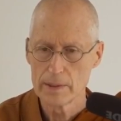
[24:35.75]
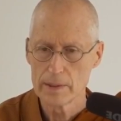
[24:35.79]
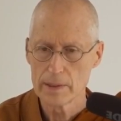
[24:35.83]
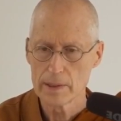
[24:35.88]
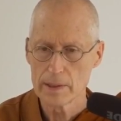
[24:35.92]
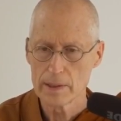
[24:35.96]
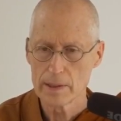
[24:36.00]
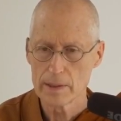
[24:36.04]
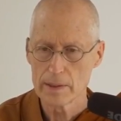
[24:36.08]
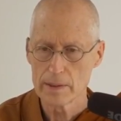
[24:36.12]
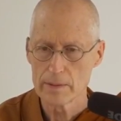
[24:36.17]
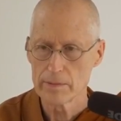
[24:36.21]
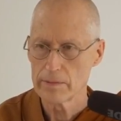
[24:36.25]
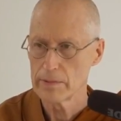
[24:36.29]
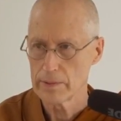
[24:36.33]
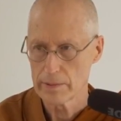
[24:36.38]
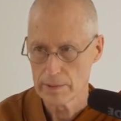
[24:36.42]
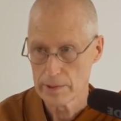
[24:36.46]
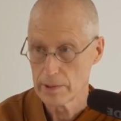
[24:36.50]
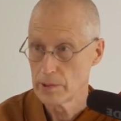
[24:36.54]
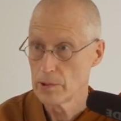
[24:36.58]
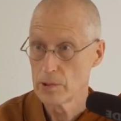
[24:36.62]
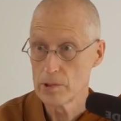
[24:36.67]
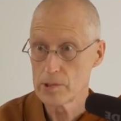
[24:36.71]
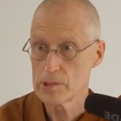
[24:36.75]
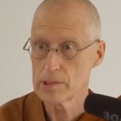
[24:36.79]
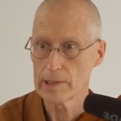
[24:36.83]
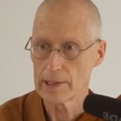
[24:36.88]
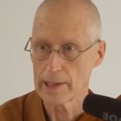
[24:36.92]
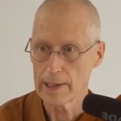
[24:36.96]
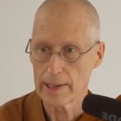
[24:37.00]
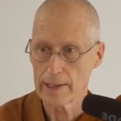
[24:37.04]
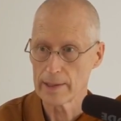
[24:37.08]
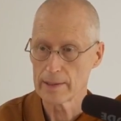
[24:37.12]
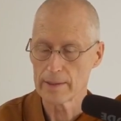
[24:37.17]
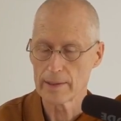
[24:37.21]
uh, usually
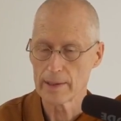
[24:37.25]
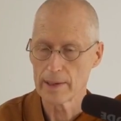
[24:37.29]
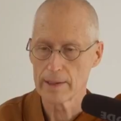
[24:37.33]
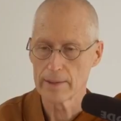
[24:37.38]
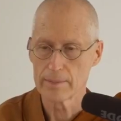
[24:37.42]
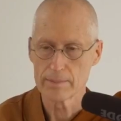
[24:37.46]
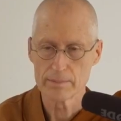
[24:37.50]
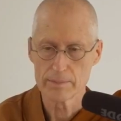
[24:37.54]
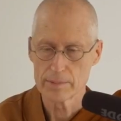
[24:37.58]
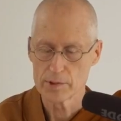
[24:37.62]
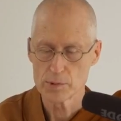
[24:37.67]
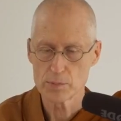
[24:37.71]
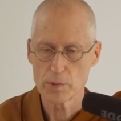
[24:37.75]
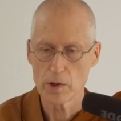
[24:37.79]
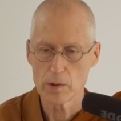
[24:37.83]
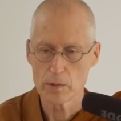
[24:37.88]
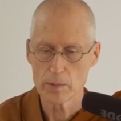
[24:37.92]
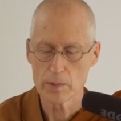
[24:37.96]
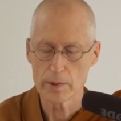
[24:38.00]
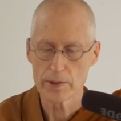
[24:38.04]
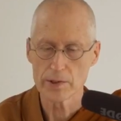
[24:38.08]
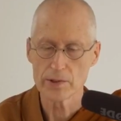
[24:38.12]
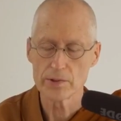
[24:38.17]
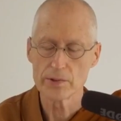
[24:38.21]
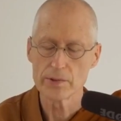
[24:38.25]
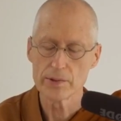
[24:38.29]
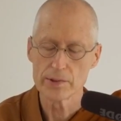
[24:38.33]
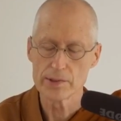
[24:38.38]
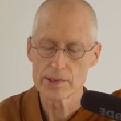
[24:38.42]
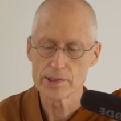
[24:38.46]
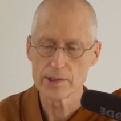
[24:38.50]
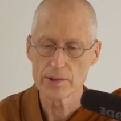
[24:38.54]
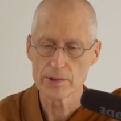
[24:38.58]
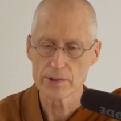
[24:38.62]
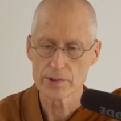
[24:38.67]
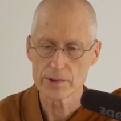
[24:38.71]
I, I, it's probably true,
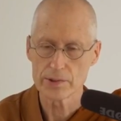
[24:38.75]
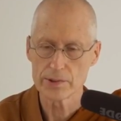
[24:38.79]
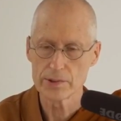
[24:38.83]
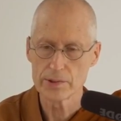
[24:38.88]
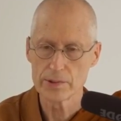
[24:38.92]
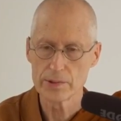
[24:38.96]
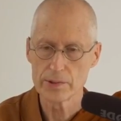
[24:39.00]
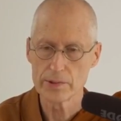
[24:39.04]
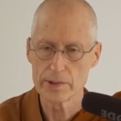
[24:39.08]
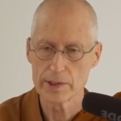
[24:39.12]
still true.